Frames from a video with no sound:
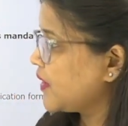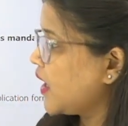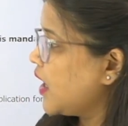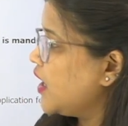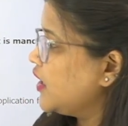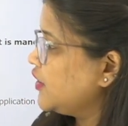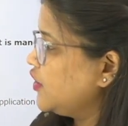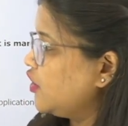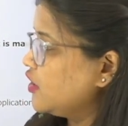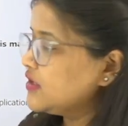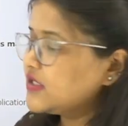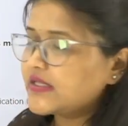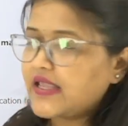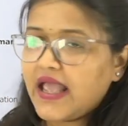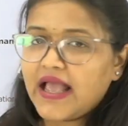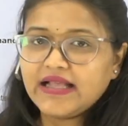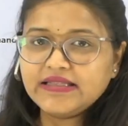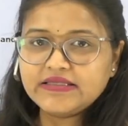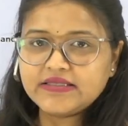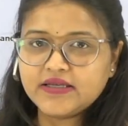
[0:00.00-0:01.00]
Your
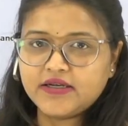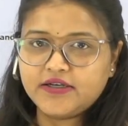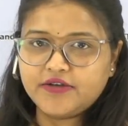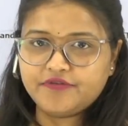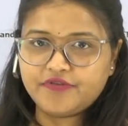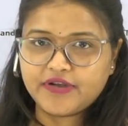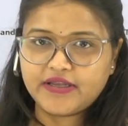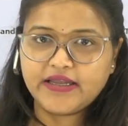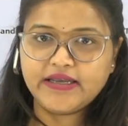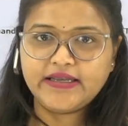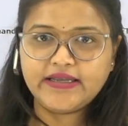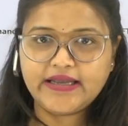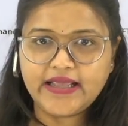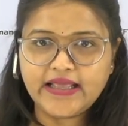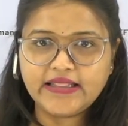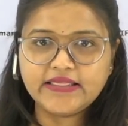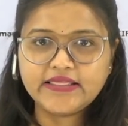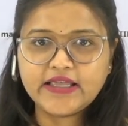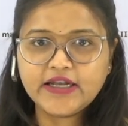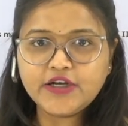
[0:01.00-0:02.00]
scanned certificate,
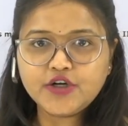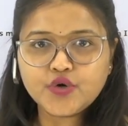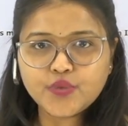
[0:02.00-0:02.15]
10th and